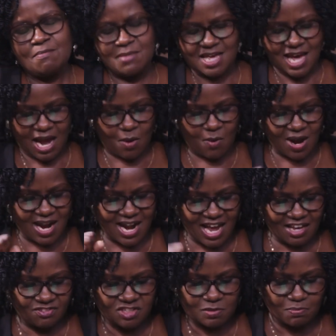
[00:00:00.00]
May our
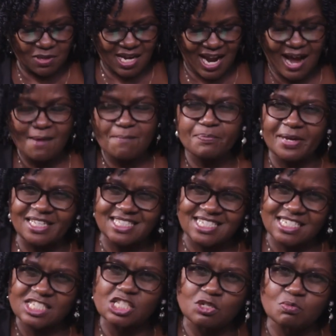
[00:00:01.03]
lives become a
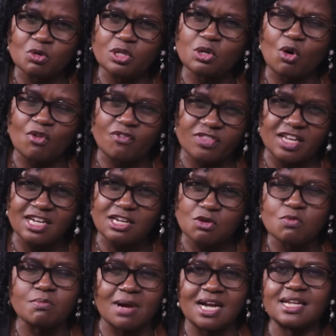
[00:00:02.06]
testimony of the
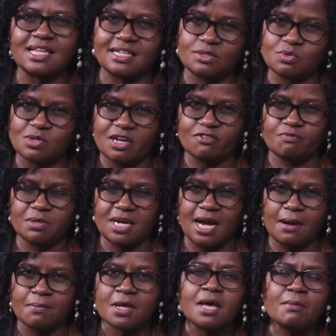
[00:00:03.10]
new man that we have
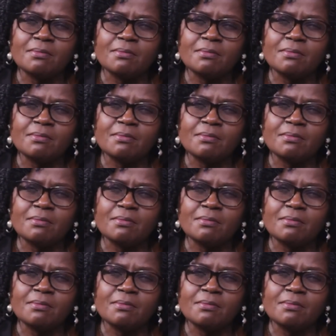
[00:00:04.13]
become.